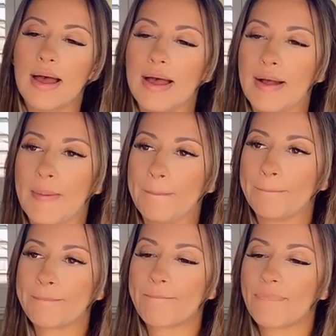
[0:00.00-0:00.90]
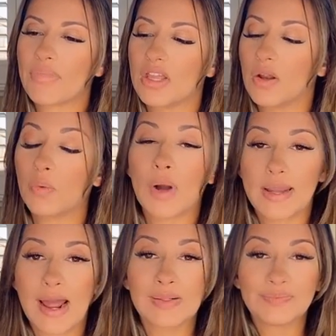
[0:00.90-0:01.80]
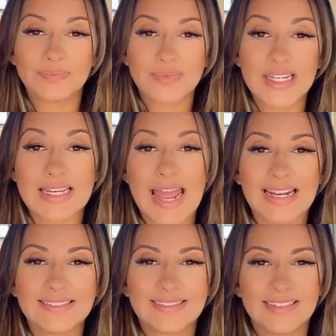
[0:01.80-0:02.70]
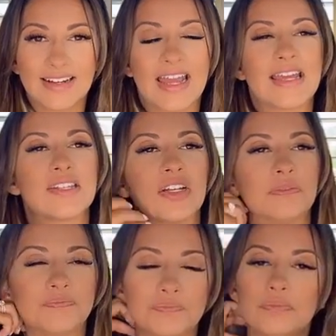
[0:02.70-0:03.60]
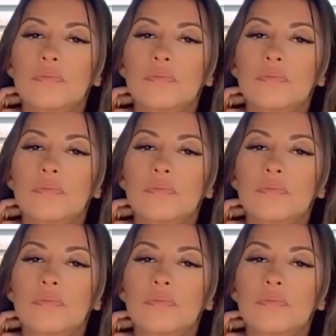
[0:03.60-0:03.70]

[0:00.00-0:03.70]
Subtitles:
right now, today. Okay, so